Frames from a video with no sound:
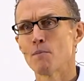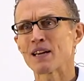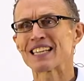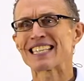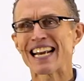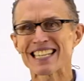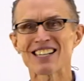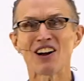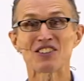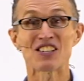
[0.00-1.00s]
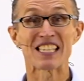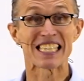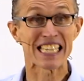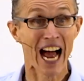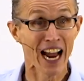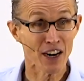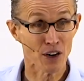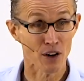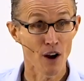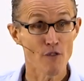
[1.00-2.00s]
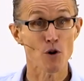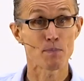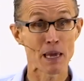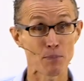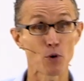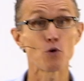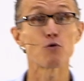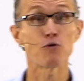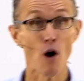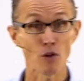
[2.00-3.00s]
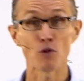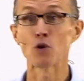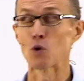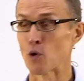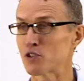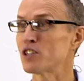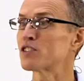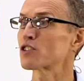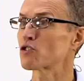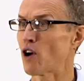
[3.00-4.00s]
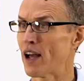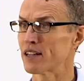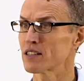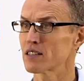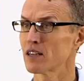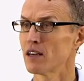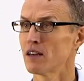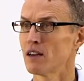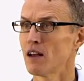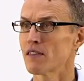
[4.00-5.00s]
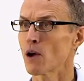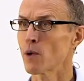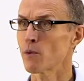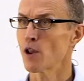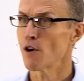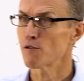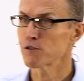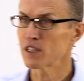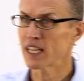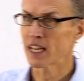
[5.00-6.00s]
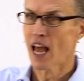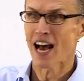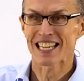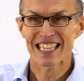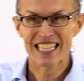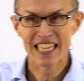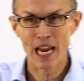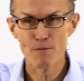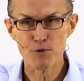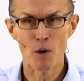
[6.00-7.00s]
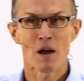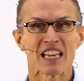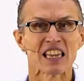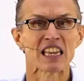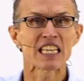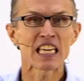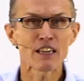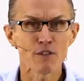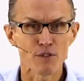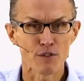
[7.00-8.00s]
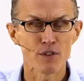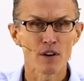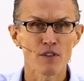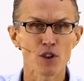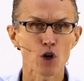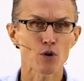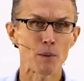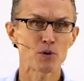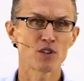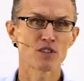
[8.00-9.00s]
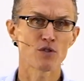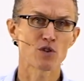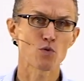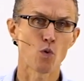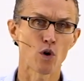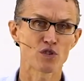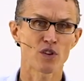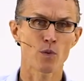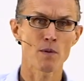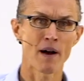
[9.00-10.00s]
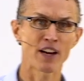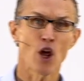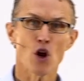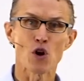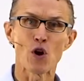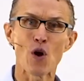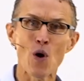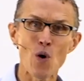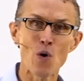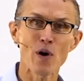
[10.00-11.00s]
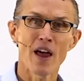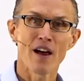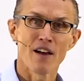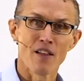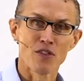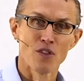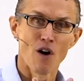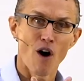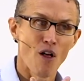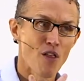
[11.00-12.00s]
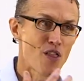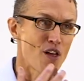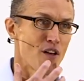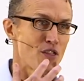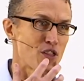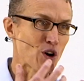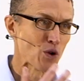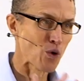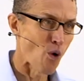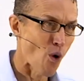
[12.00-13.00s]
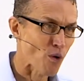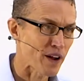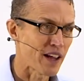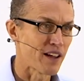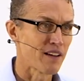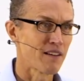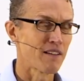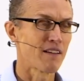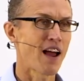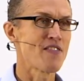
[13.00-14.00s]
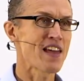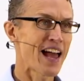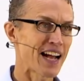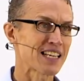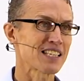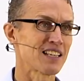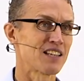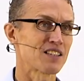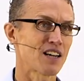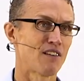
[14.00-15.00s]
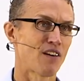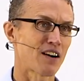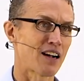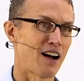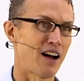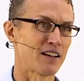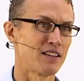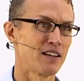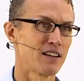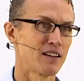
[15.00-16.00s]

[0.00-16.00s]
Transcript: Because that is God's desire for people who follow the Lord Jesus Christ that we would flee, escape from, leave the corruptions of this world so that we might know the glory and the excellence of our God